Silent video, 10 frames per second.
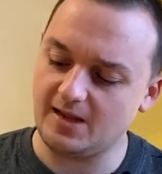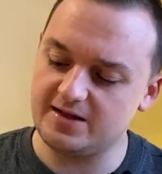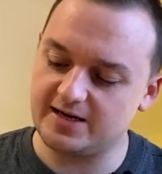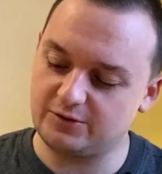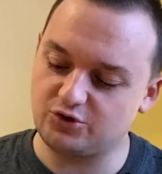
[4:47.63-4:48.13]

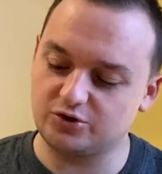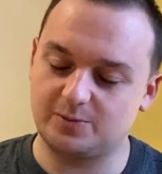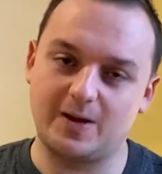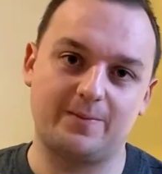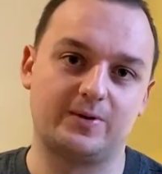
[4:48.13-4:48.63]
Now, Dr.
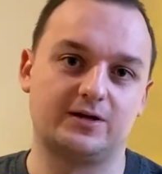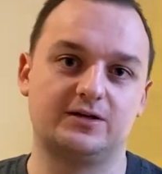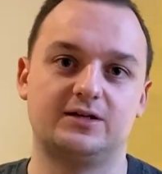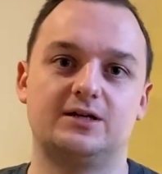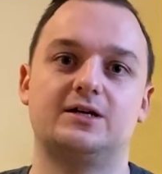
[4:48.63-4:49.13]
Pepper,
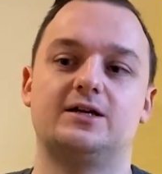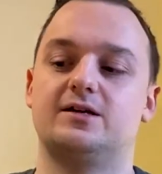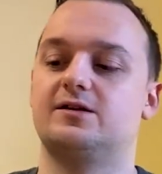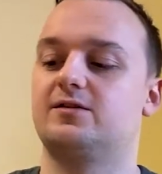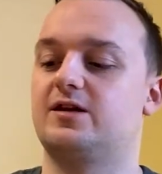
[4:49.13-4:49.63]

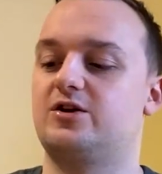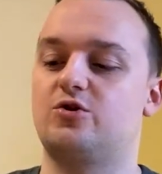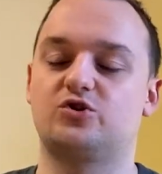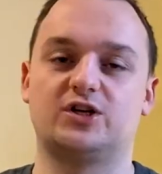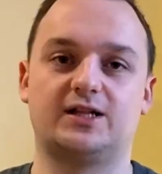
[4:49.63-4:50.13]
they're
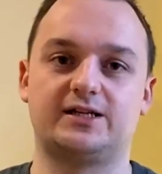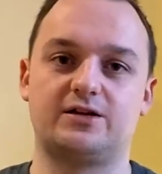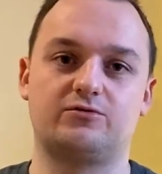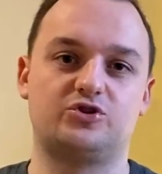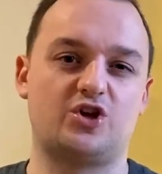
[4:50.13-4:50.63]
usually like
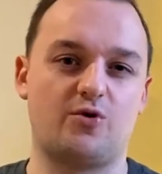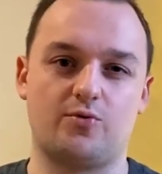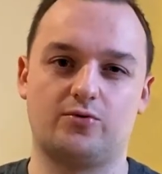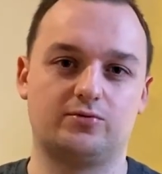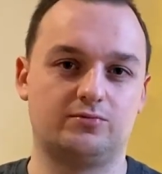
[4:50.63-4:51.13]
two
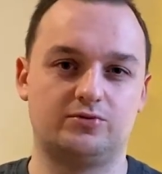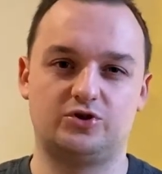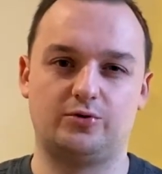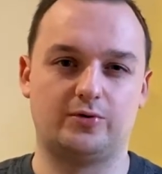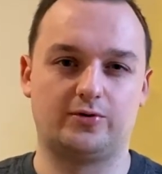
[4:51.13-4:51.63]
or
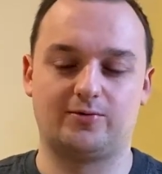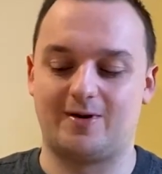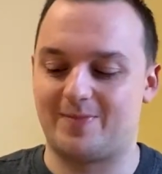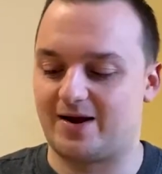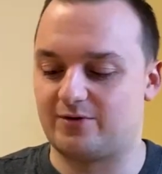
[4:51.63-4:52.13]
two or three
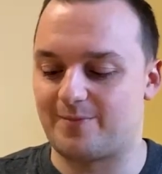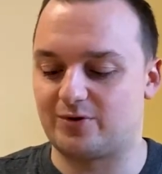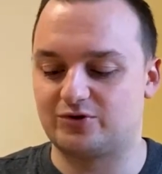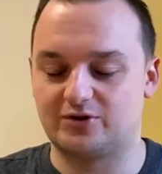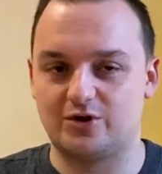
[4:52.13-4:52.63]
pound a
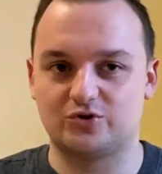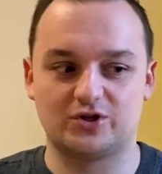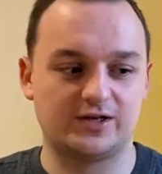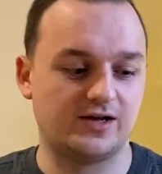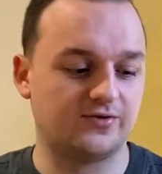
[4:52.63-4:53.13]
bottle,
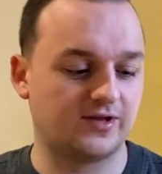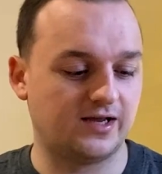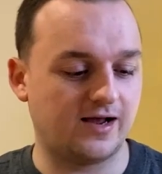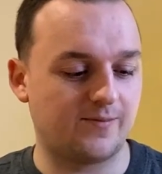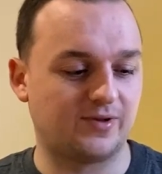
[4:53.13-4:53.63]
usually, aren't
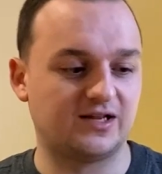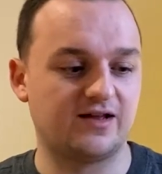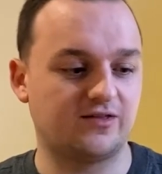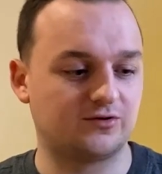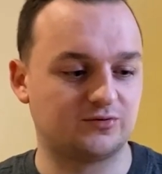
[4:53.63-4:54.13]
they? I
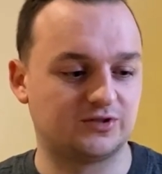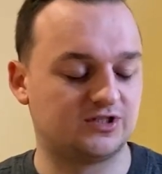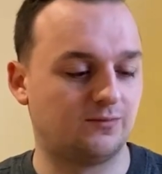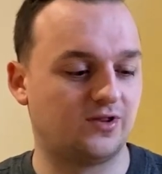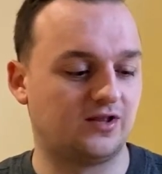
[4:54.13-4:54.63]
believe this was
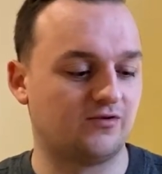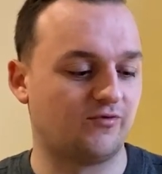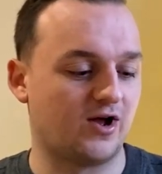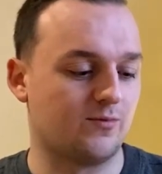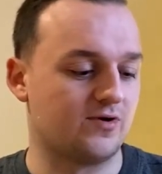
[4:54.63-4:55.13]
something in the
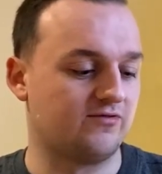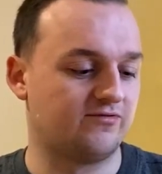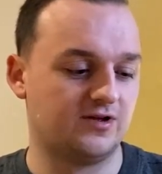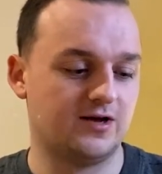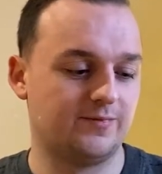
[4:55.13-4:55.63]
realm of
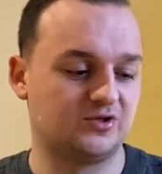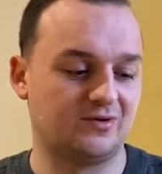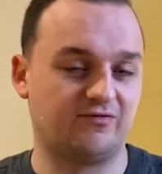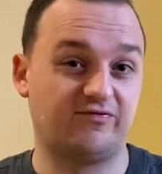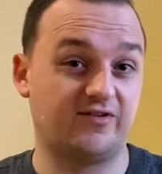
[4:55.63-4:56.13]

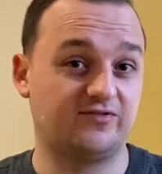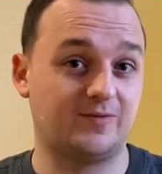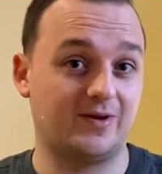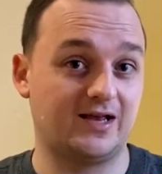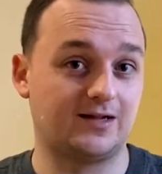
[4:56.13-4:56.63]
between
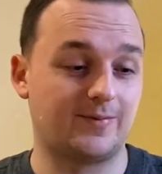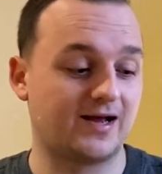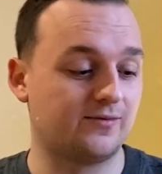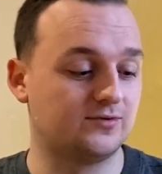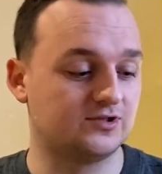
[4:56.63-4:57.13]
50p and a
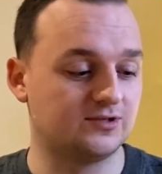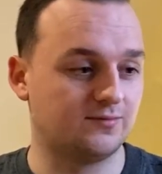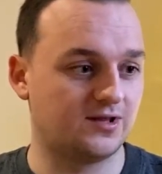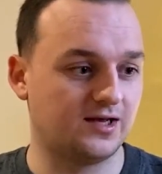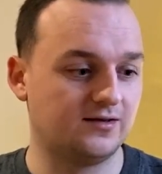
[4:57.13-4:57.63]
pound or
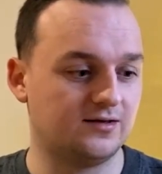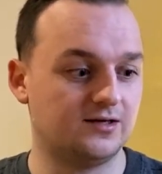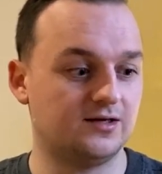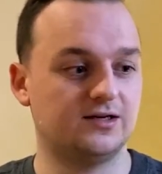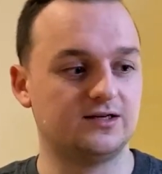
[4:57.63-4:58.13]
something.
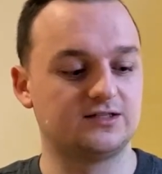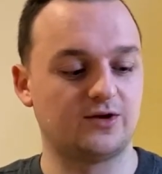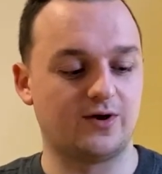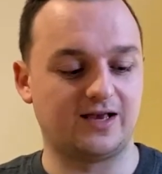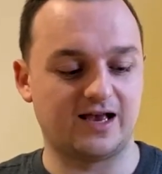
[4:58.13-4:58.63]

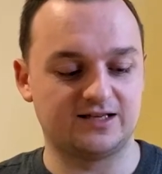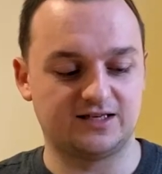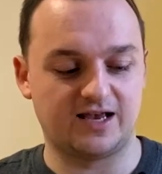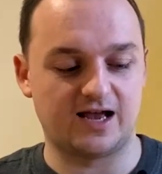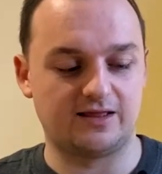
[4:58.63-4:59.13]
So I guess
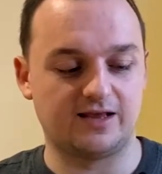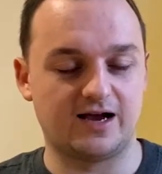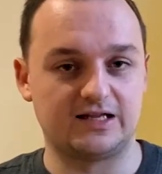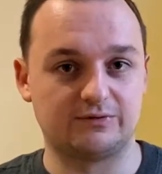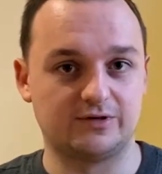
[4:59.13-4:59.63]
again, the
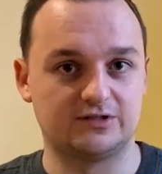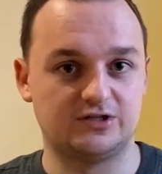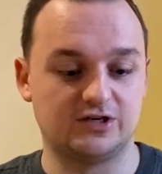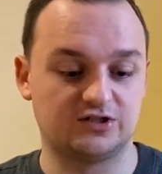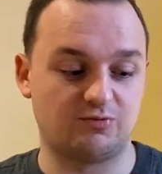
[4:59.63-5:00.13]
idea is
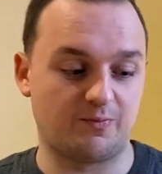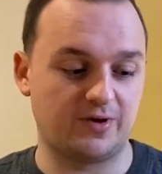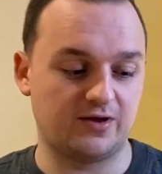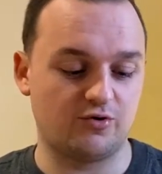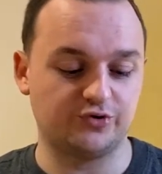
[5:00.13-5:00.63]
do you swap
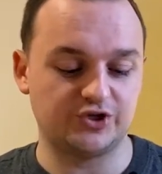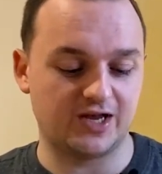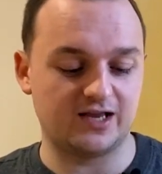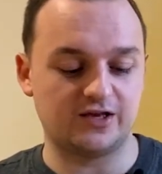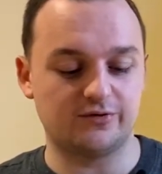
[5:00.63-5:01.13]
it? Could you
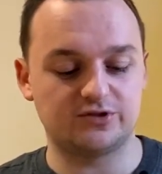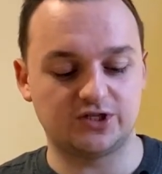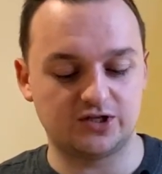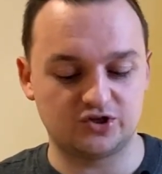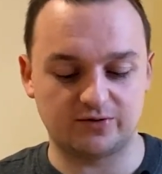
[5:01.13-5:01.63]
get used to
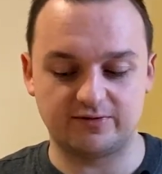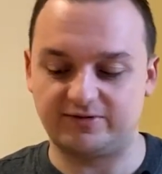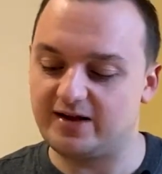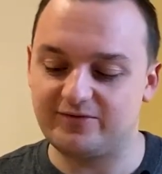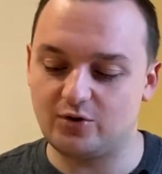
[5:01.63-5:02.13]
the cherry
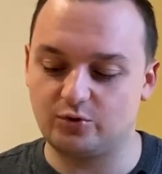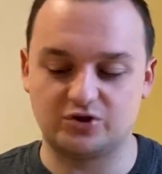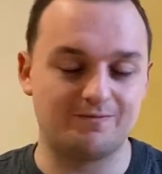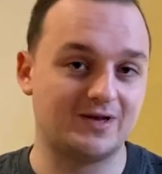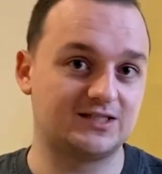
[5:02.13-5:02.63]
flavour or would
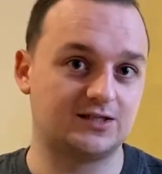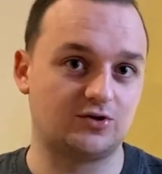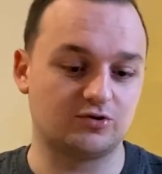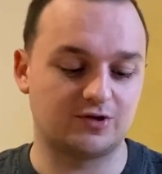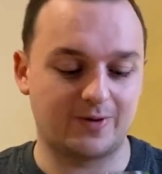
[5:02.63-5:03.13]
you miss the
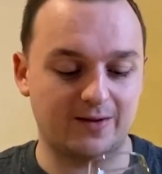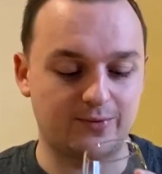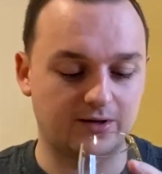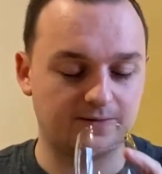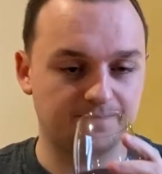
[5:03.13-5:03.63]
Dr. Pepper?